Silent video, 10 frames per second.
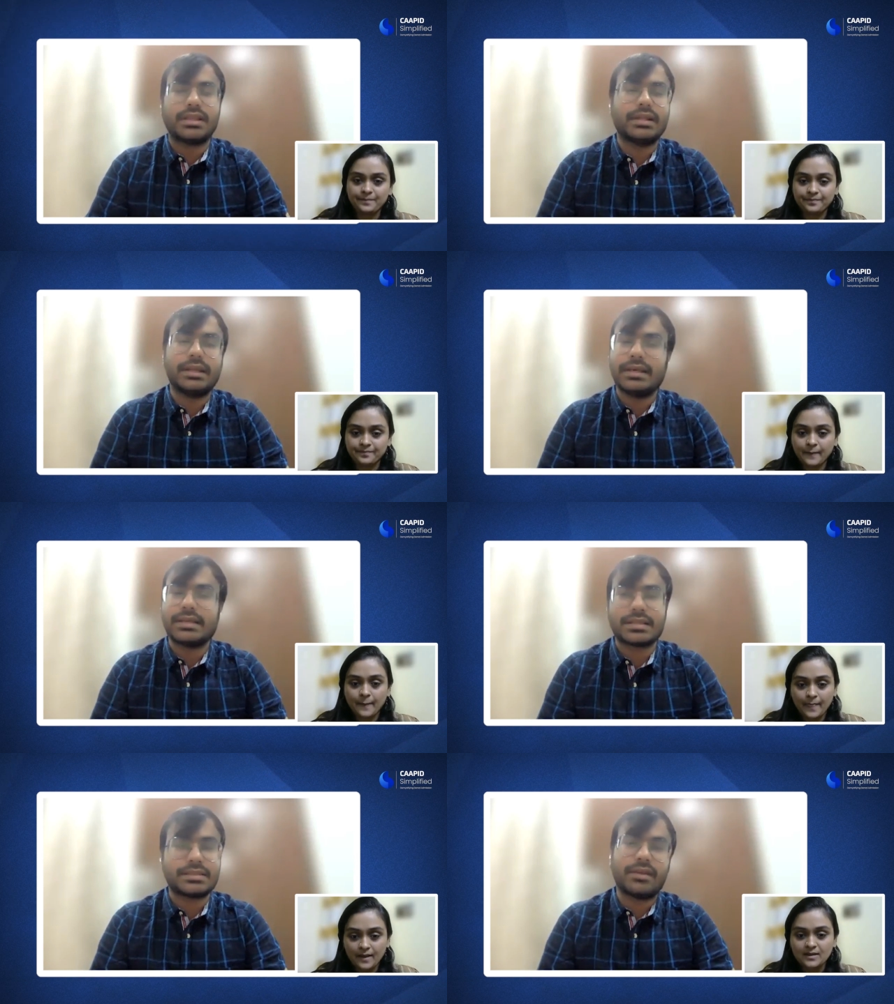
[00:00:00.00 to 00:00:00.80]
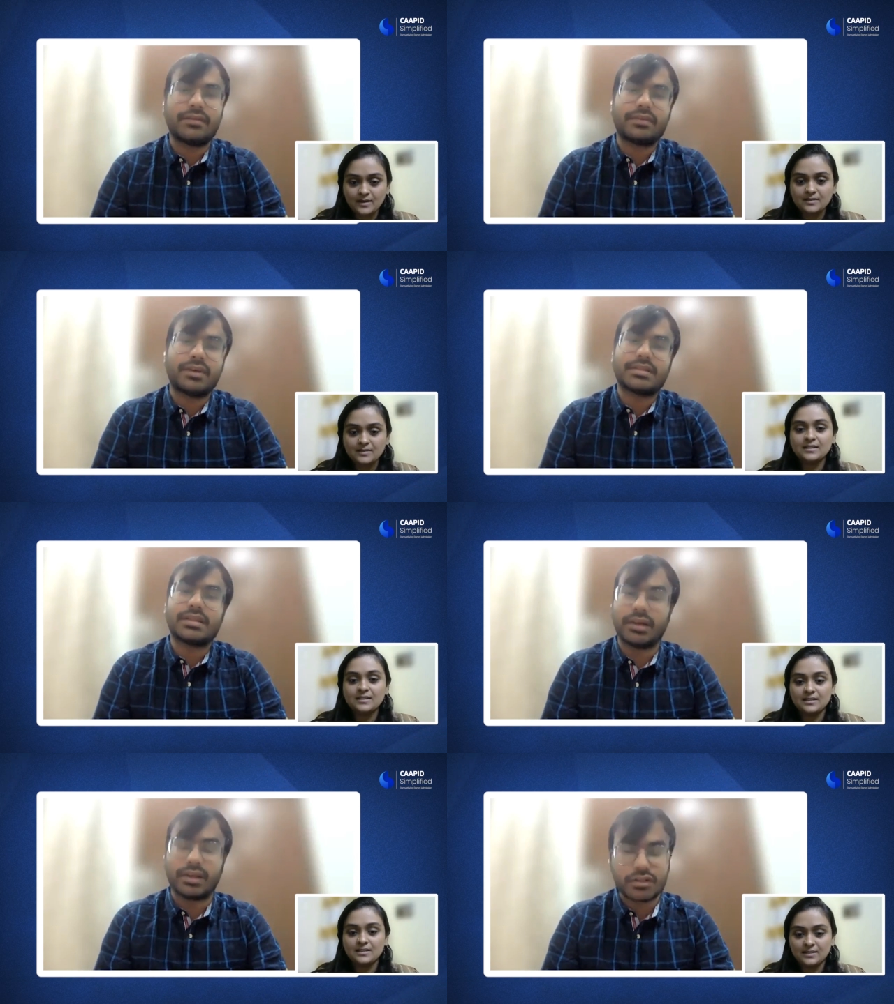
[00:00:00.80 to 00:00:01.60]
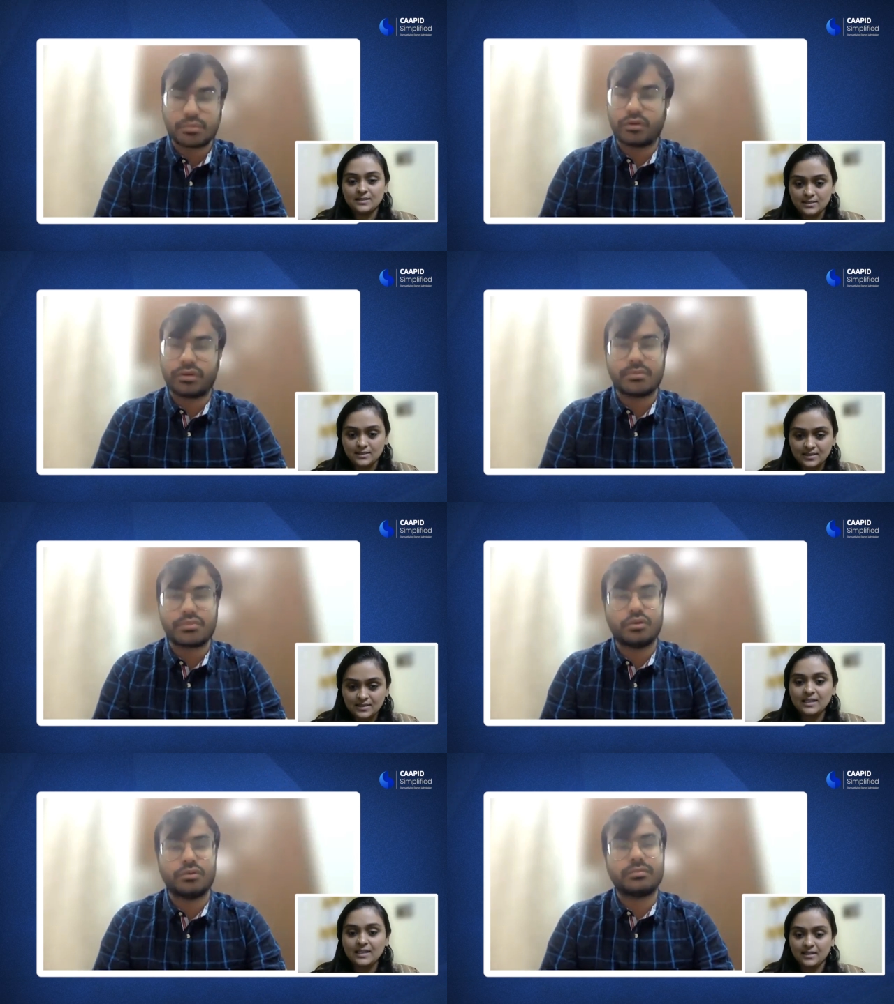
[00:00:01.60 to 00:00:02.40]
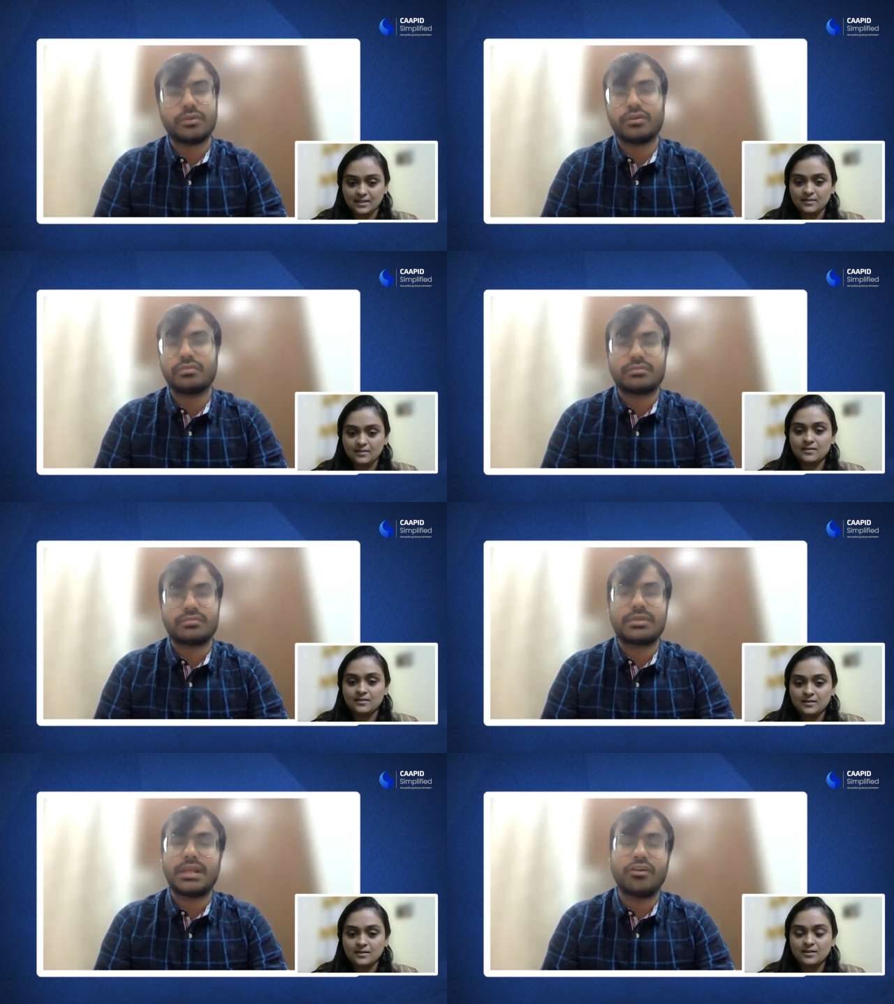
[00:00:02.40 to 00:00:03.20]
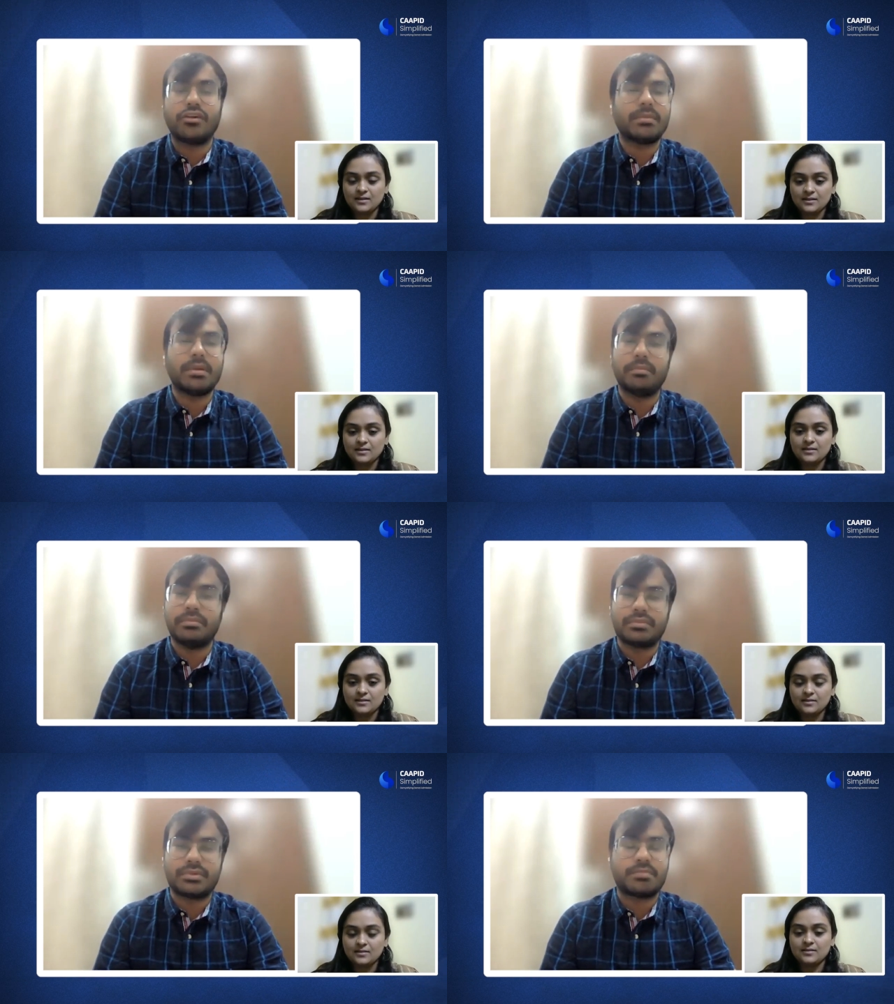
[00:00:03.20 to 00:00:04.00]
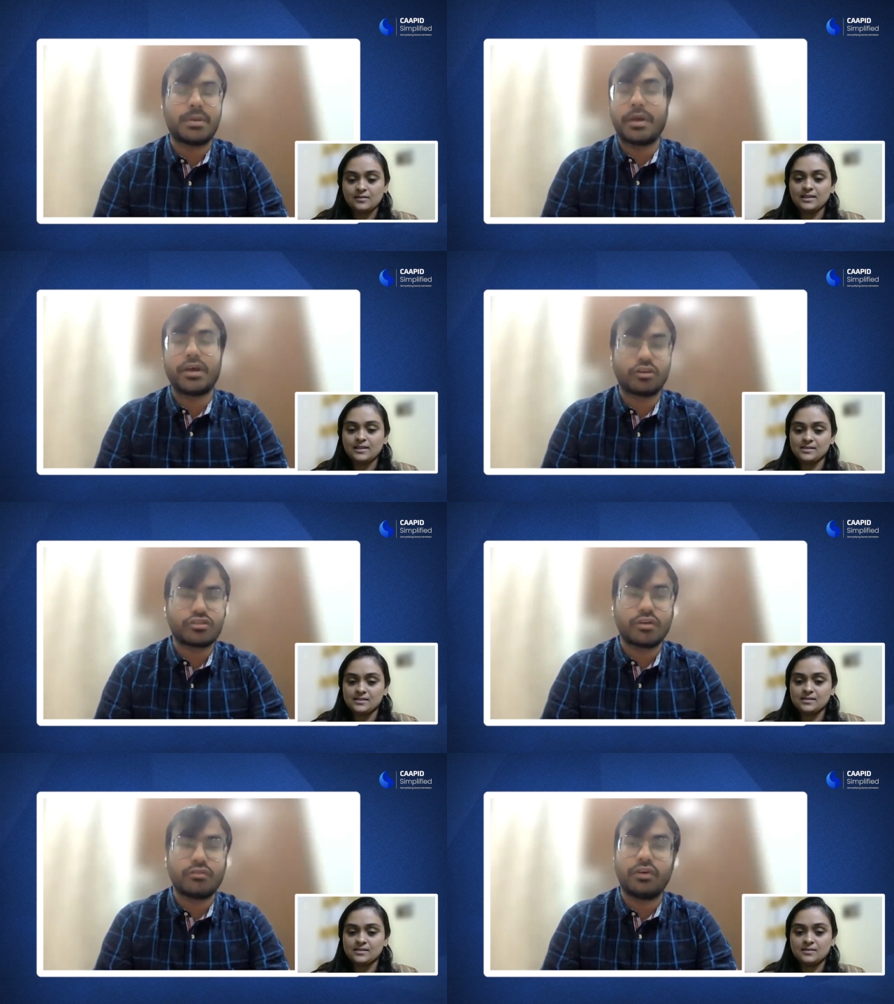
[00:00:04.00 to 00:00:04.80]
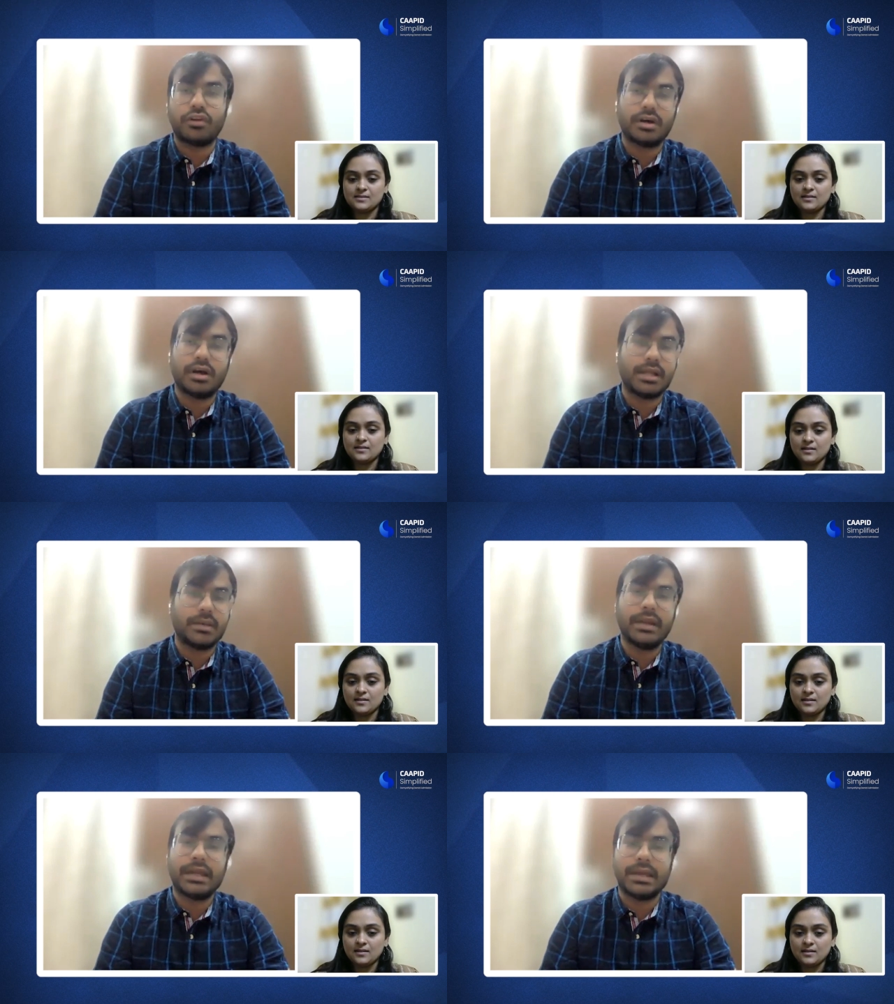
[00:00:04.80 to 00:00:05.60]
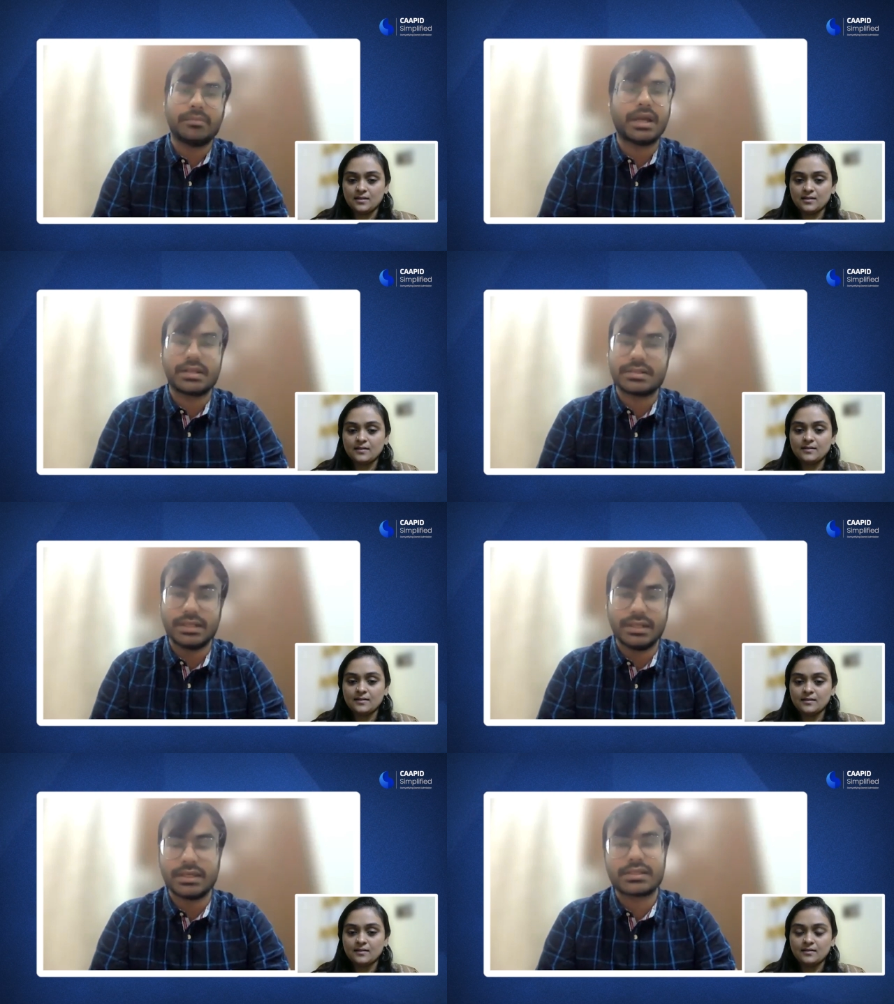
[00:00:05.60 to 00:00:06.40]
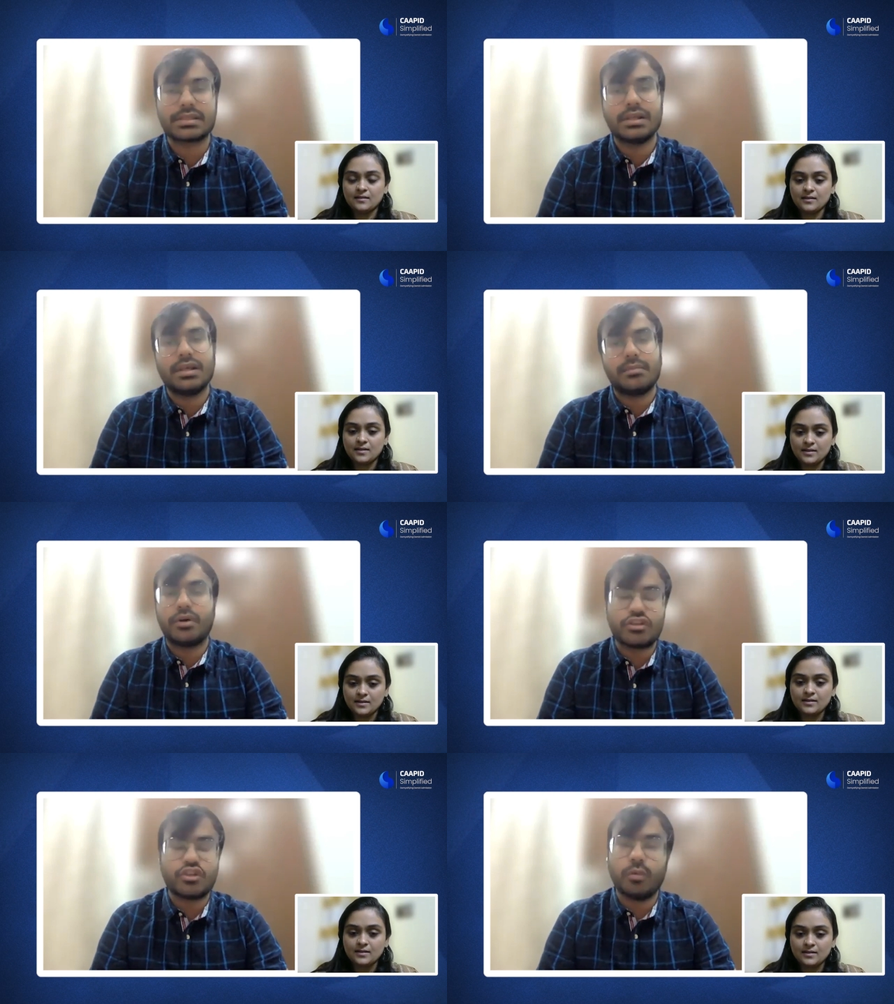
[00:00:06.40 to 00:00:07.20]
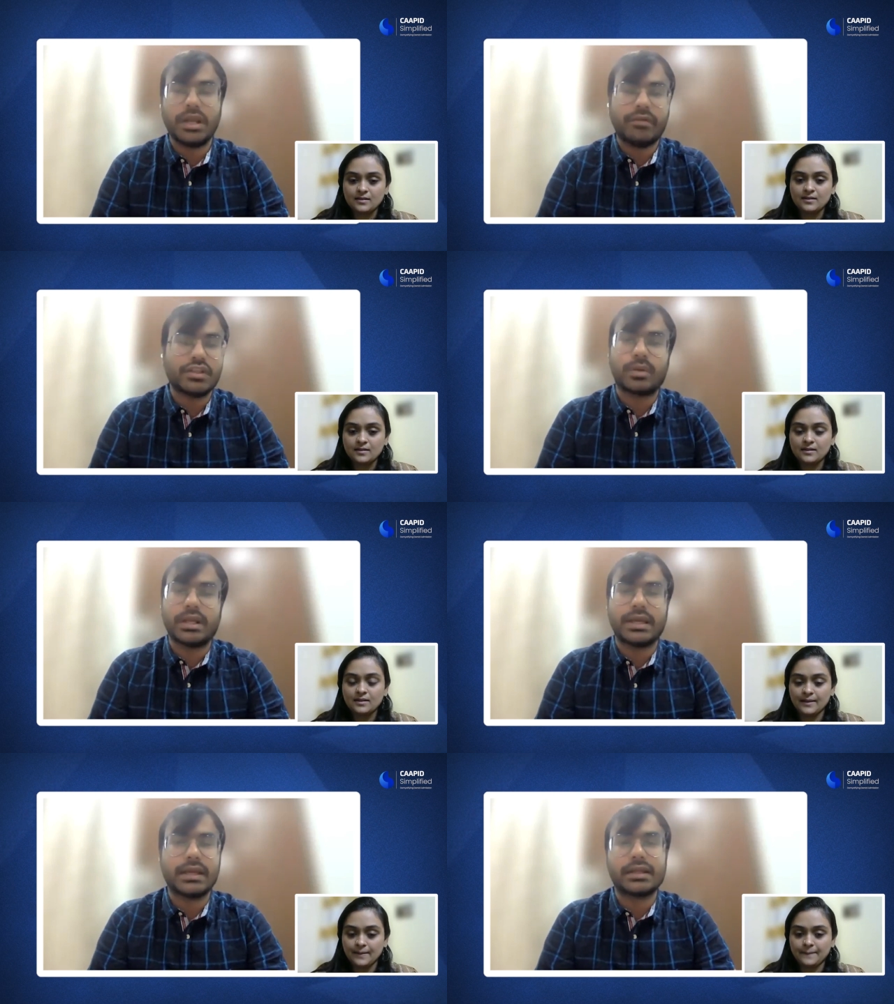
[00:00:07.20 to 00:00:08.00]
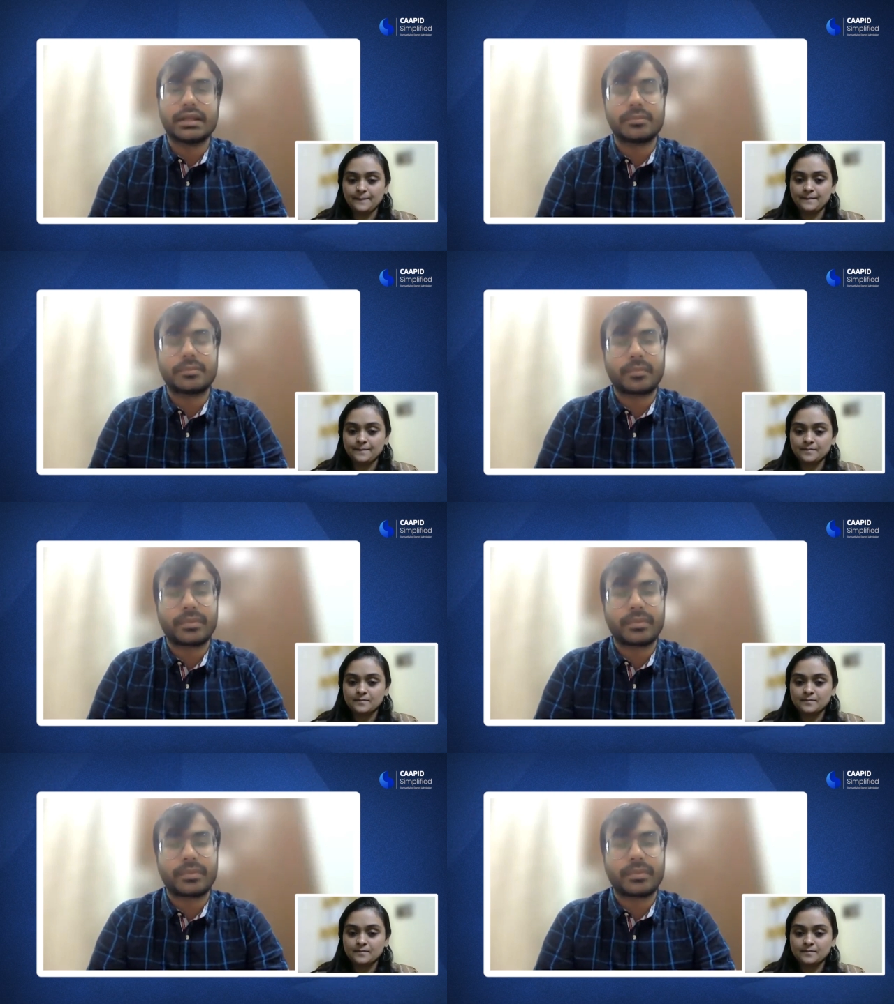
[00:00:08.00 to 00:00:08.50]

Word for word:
Speaker 1: then the DDS itself. It's a rigorous program. So, you know, take your time and just prepare yourself for the ultimate aim that is DDS because you will eventually get in.